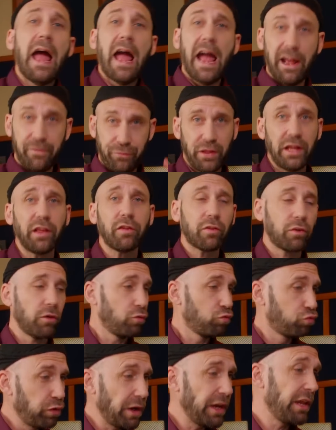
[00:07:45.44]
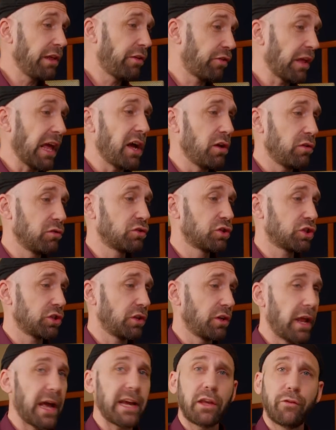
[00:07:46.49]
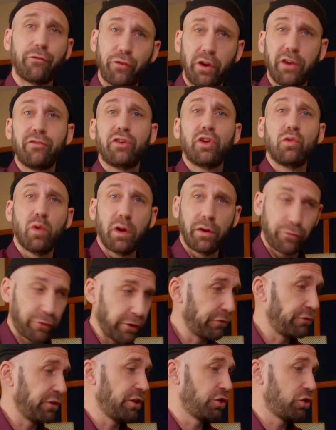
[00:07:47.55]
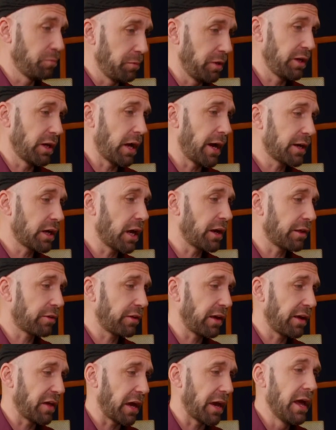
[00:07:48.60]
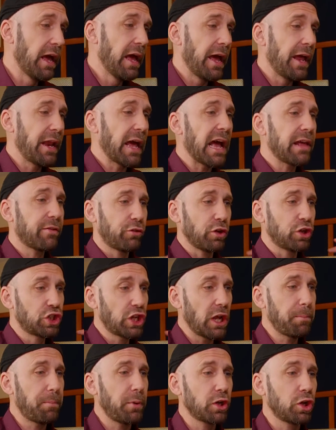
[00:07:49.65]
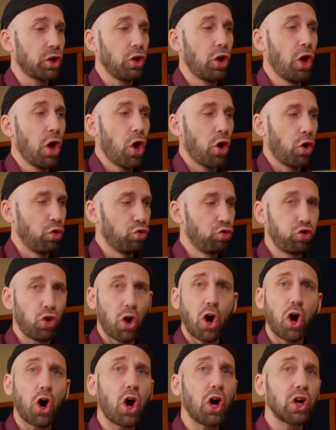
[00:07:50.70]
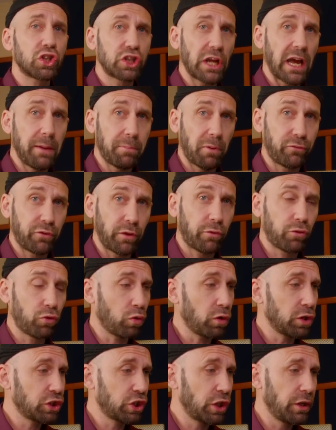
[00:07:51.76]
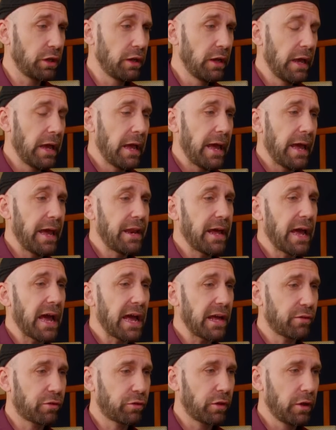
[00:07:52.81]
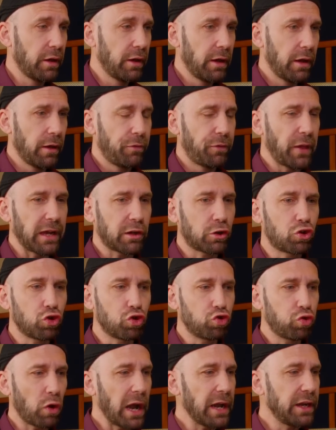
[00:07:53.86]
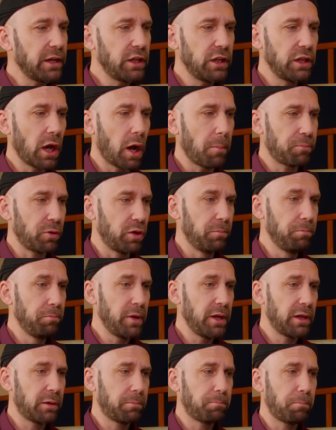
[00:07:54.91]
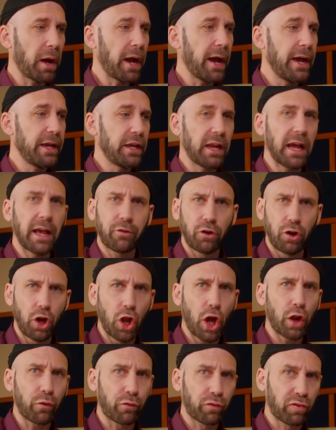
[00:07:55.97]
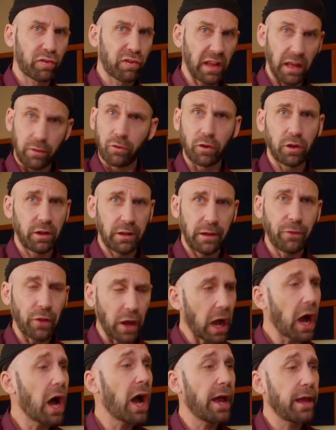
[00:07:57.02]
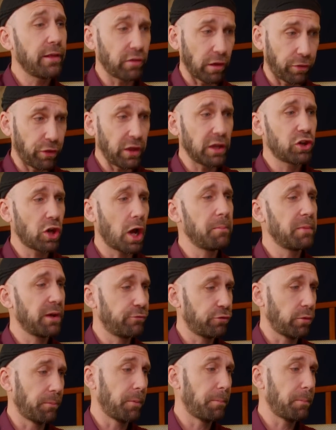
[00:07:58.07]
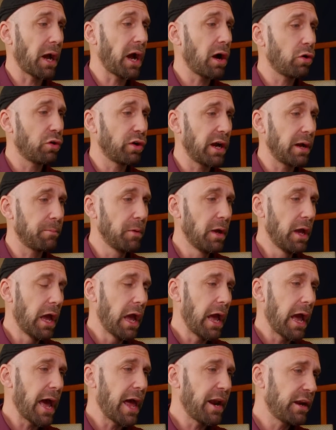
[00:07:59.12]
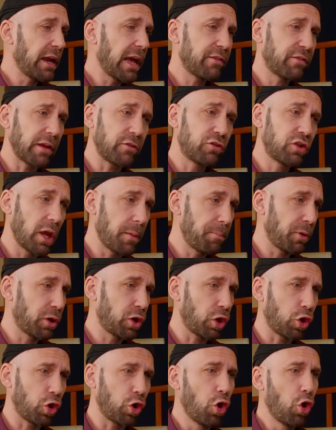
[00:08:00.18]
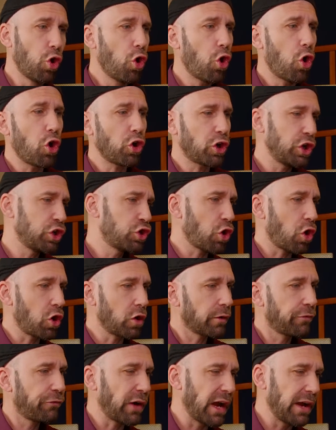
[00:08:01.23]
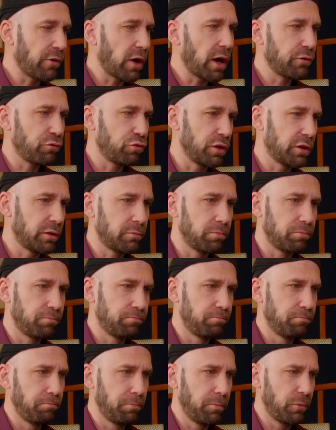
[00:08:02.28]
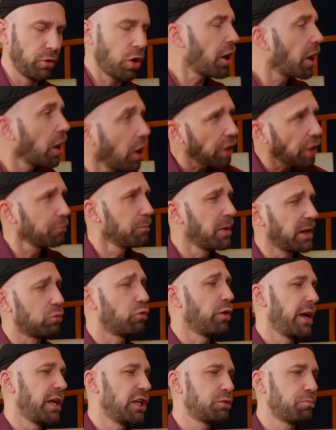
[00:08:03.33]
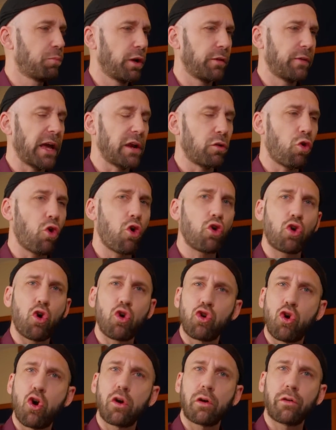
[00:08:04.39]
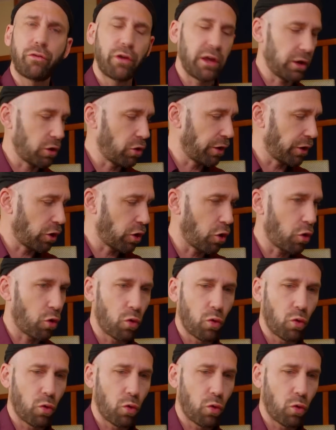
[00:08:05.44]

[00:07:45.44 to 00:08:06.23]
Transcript: And this really sounds like a 5150 to me. I gotta say that. It has the typical raw type of distortion. It has that grindy upper mid bite. It has a lot of sizzle in the highs, I think coming from the power amp. And it has that typical honky tonk 500, not a of mid range, but that onk onk onk thing going on.